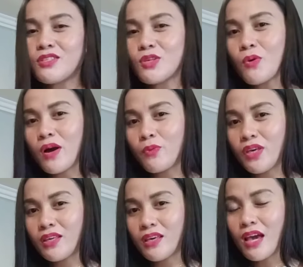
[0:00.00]
So
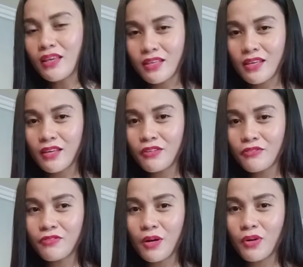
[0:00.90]
I
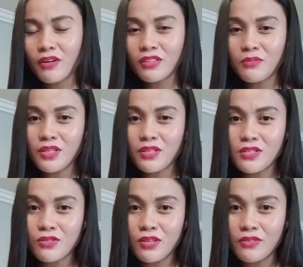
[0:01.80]
give our
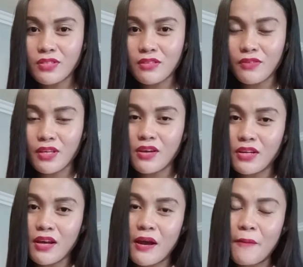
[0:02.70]
documents to the receiving
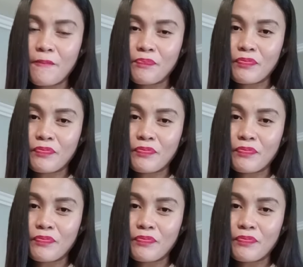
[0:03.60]
area,